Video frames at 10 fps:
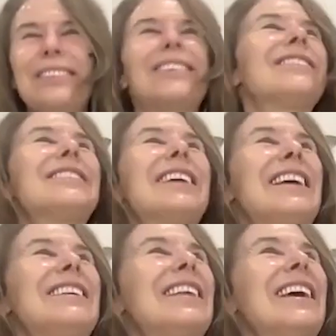wish I could
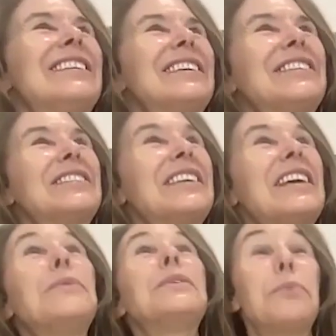change that, Tal.
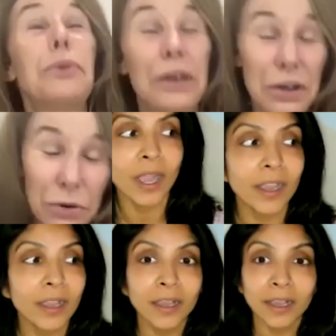It was pretty
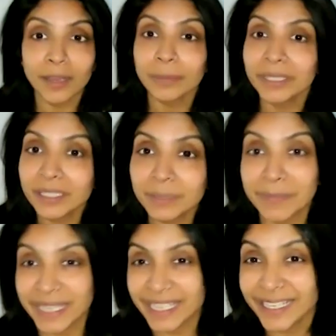cool. Because
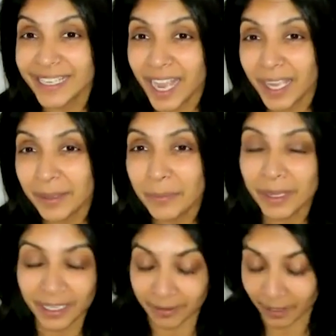
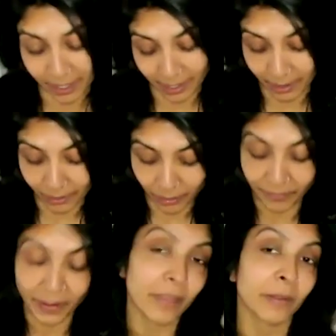I don't know if
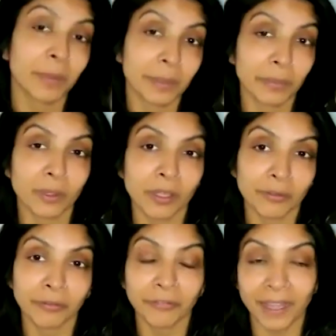other people are
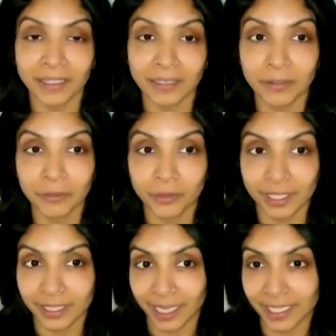a fan of
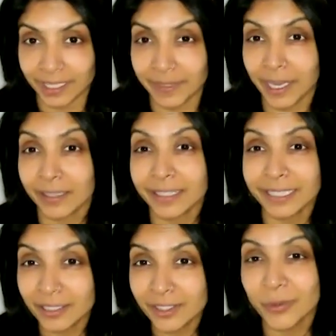Grey's Anatomy. I
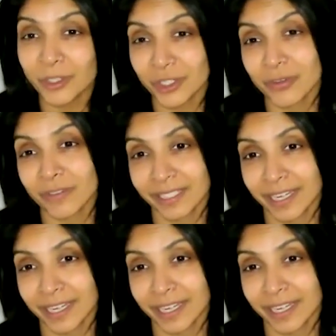started watching Grey's